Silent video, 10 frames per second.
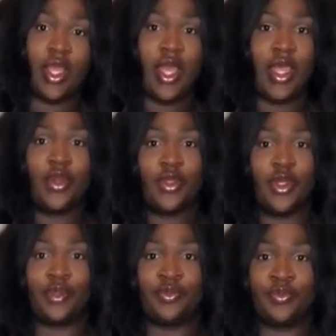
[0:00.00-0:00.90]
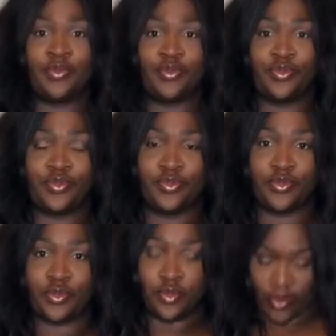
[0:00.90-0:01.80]
I don't know.
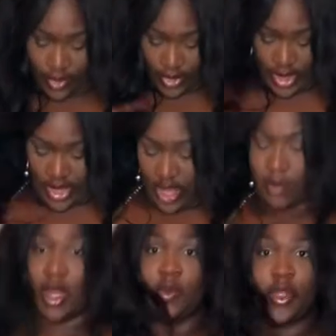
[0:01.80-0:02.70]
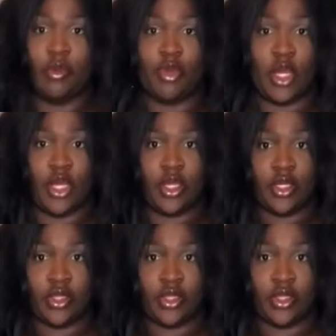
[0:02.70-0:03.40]
I'm not wearing a bra,